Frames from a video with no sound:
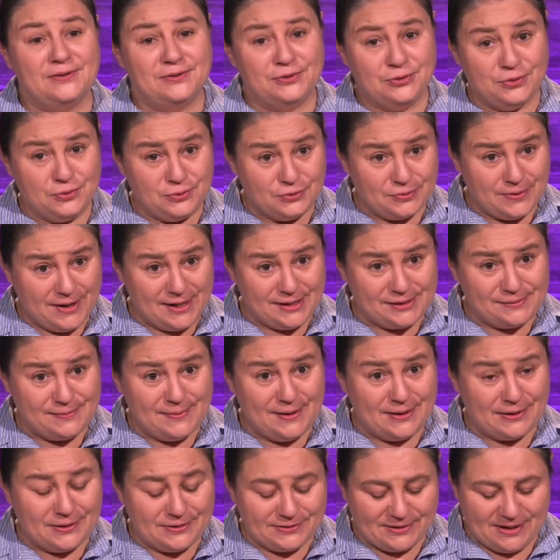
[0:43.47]
2
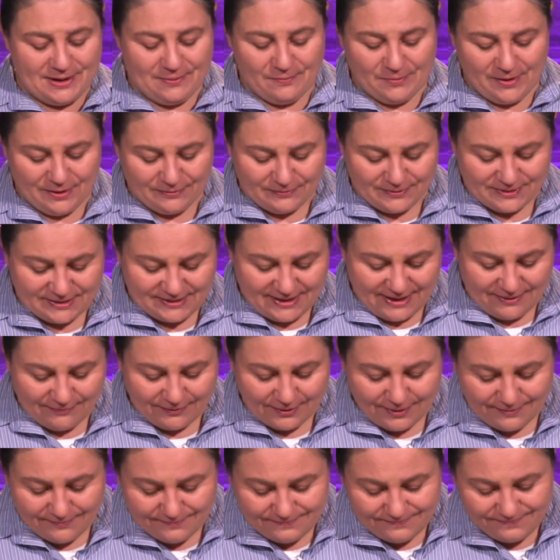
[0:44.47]
transmitters and 1
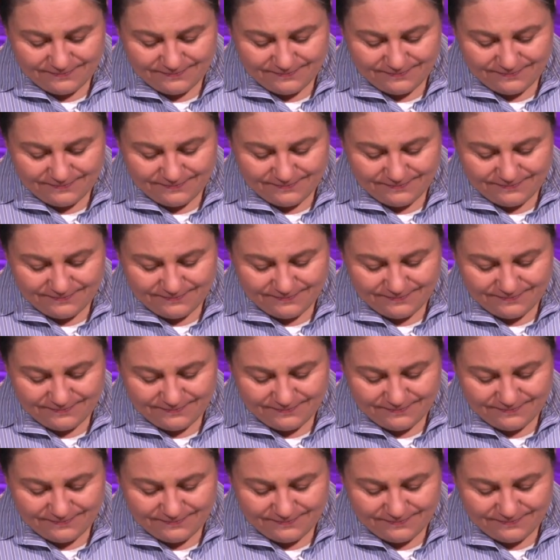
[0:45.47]
receiver.